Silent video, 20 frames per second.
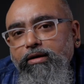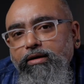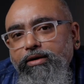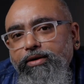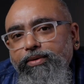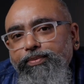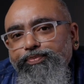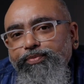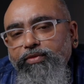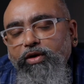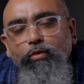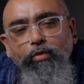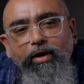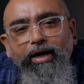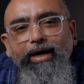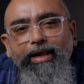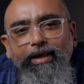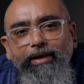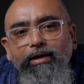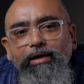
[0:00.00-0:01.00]
a
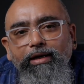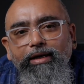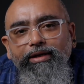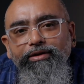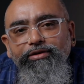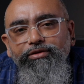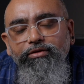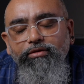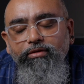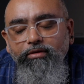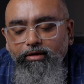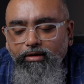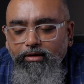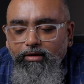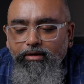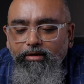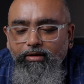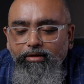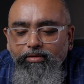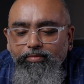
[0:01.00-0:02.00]
wide angle lens
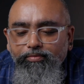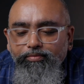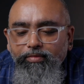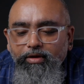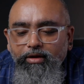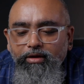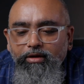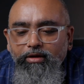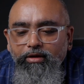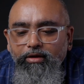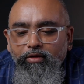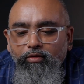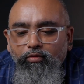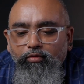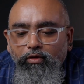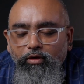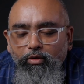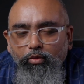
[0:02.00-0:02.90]
for